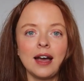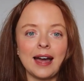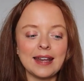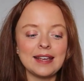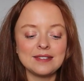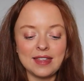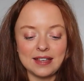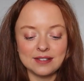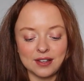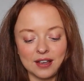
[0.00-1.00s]
And it is
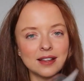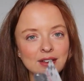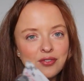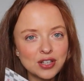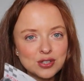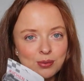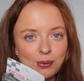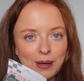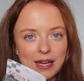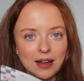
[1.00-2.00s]
this, it's like a
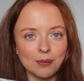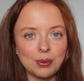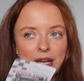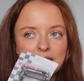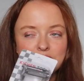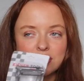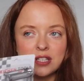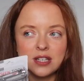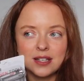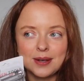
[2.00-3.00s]
vegetable peeler, but it
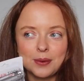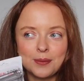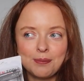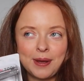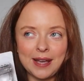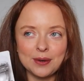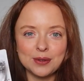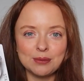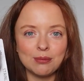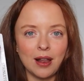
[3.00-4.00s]
doesn't peel
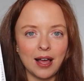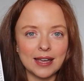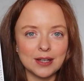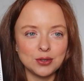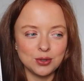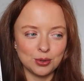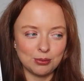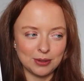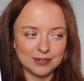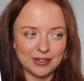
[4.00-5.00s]
them like
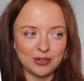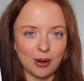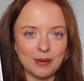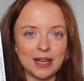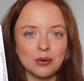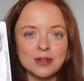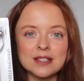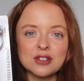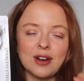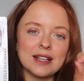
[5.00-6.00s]
normal, if you know what I mean. It
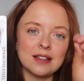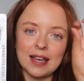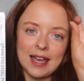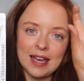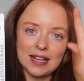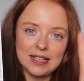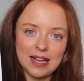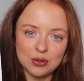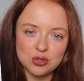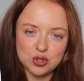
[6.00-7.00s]
always creates like
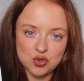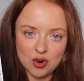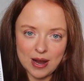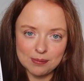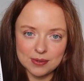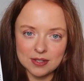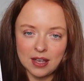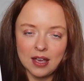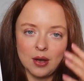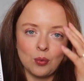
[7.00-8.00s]
little strips,
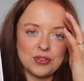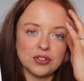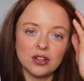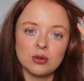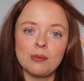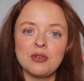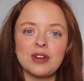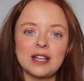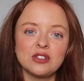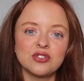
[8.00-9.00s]
which I thought would be
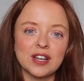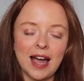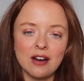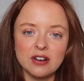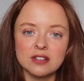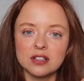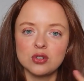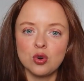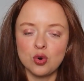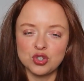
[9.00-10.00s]
really good for carrots
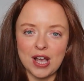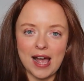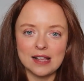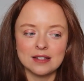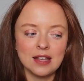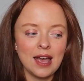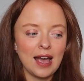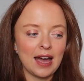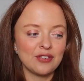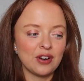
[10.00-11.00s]
and courgettes.
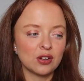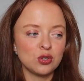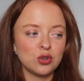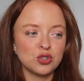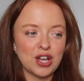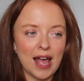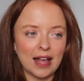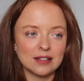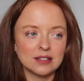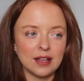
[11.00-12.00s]
And I feel like
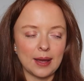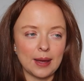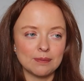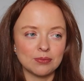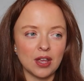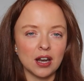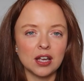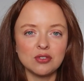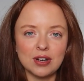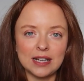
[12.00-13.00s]
courgettes are
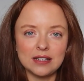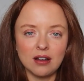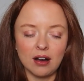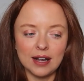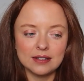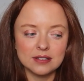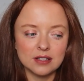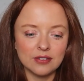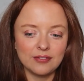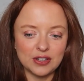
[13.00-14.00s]
like a really nice
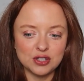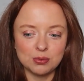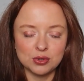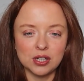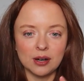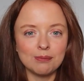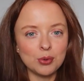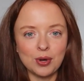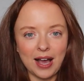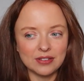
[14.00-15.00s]
vegetable to kind of
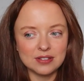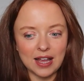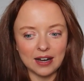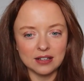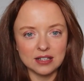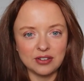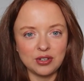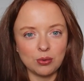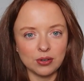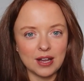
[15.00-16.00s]
bulk out the salad
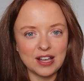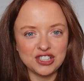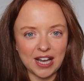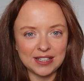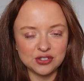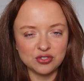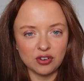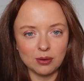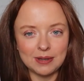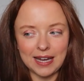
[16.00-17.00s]
if you want a change
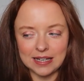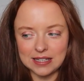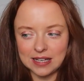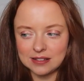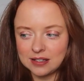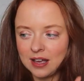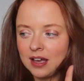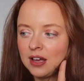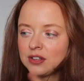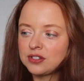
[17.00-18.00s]
from lettuce.
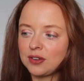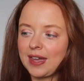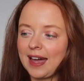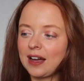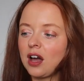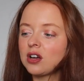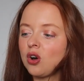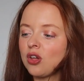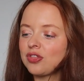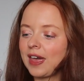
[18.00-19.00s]
So yeah, I
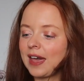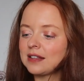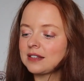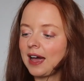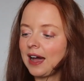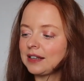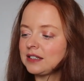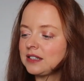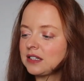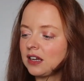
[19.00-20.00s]
got this,
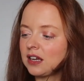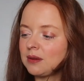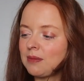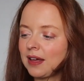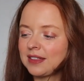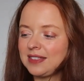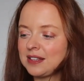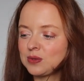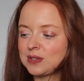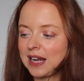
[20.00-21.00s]
and I think
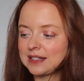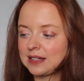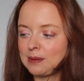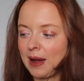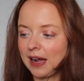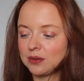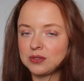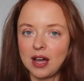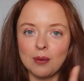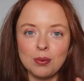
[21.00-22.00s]
this was less than
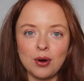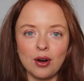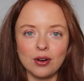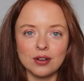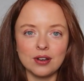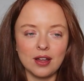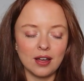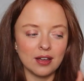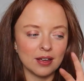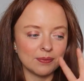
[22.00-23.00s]
£1. I'll put on
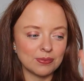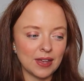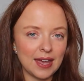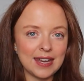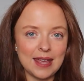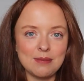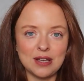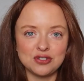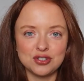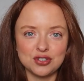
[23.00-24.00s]
an
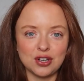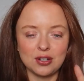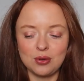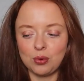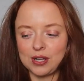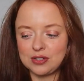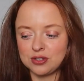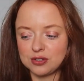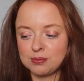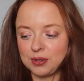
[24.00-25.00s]
image to show you what it
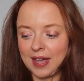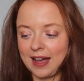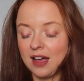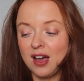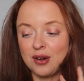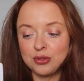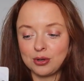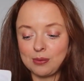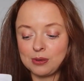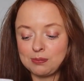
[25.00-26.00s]
does, but yeah, I
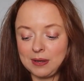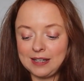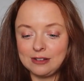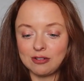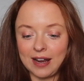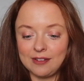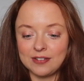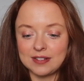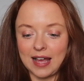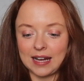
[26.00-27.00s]
thought it would be great
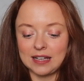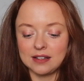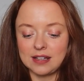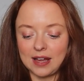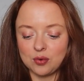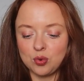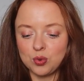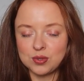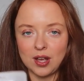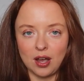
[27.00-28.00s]
for salads. And
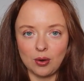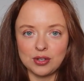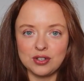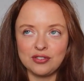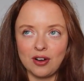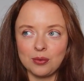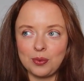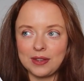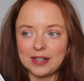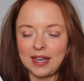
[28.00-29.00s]
also I do find
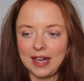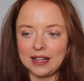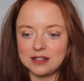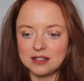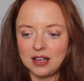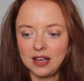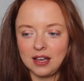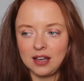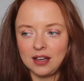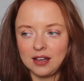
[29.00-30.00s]
with kids,
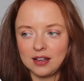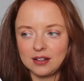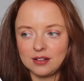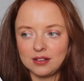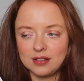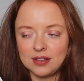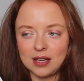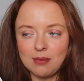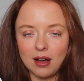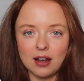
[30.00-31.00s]

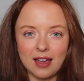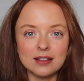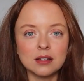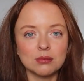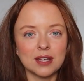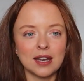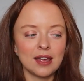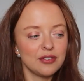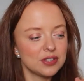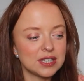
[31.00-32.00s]
they might like something
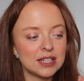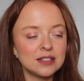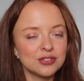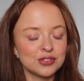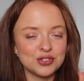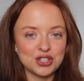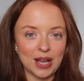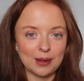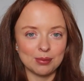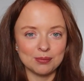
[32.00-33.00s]
if it's in a different
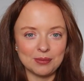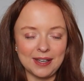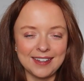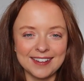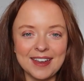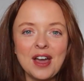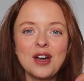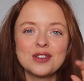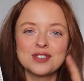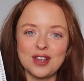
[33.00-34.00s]
shape.
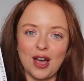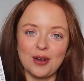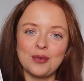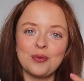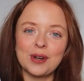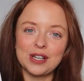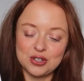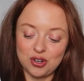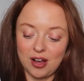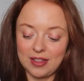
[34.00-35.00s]
So we're going to
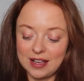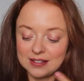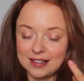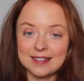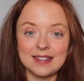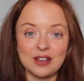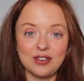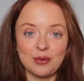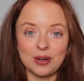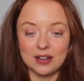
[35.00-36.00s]
try this and see
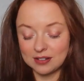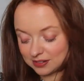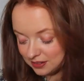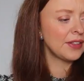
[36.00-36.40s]
if it works.